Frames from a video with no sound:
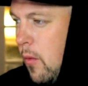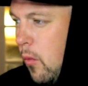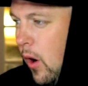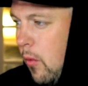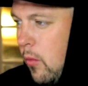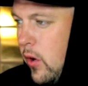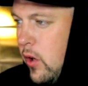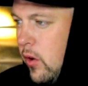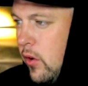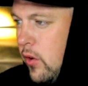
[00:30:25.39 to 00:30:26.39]
what would
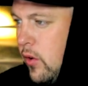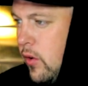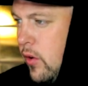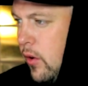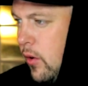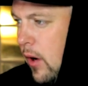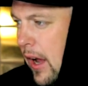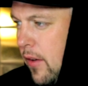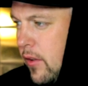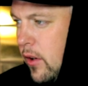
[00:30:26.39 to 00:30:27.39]
you do
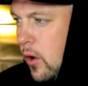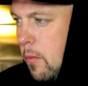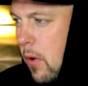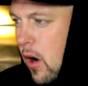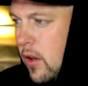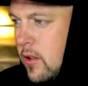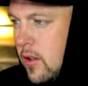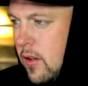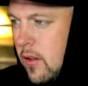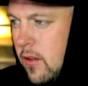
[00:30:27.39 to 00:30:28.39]
after your
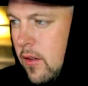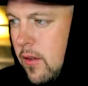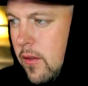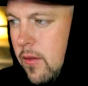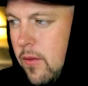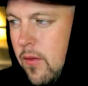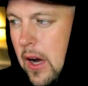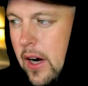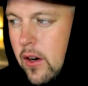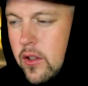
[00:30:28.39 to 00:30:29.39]
boss
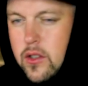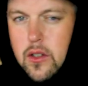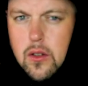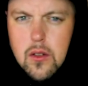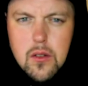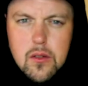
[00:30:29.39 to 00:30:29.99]
fires you?